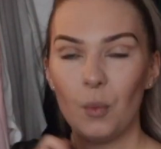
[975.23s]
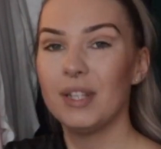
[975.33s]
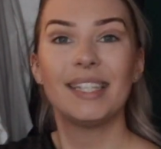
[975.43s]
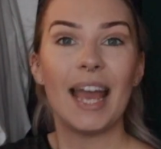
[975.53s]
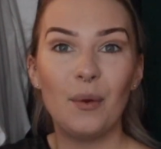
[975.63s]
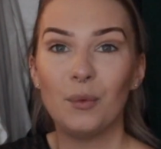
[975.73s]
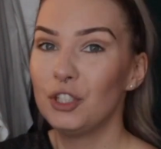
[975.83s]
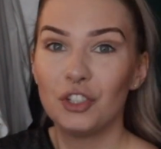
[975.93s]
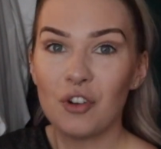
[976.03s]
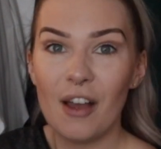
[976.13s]
Once again, we'll
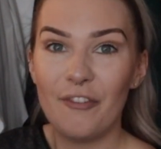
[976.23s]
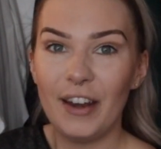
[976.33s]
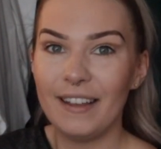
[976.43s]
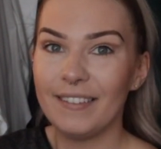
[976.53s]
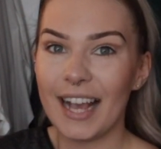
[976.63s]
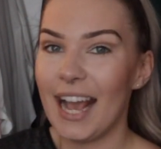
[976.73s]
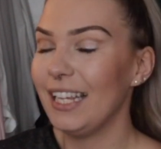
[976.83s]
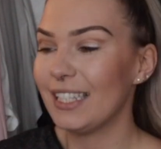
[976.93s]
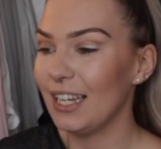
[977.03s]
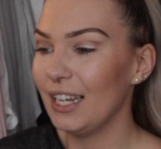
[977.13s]
just try and fit it in the
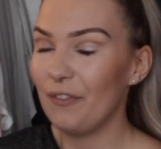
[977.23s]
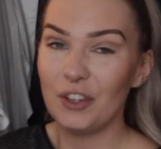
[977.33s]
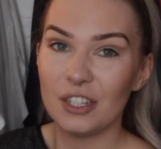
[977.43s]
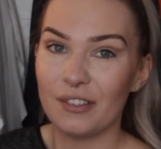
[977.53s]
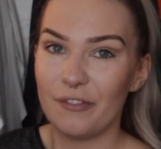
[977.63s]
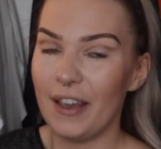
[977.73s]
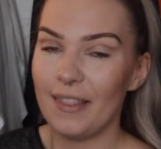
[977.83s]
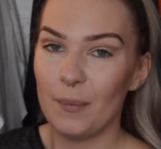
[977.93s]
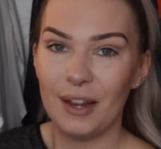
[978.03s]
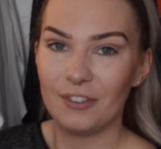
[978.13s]
case, and if it doesn't fit,
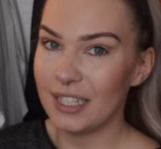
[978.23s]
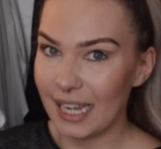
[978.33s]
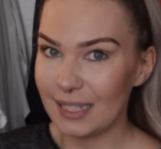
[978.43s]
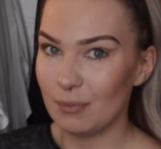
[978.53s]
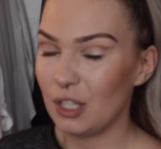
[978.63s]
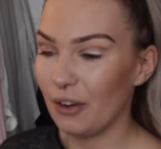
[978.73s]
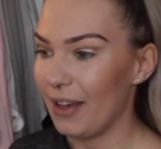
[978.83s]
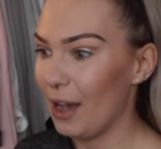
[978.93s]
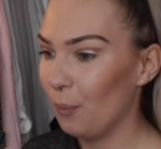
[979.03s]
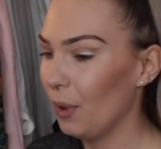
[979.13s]
then we'll have to take some stuff
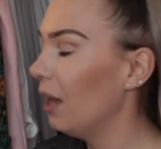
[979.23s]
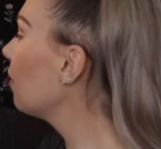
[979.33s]
out.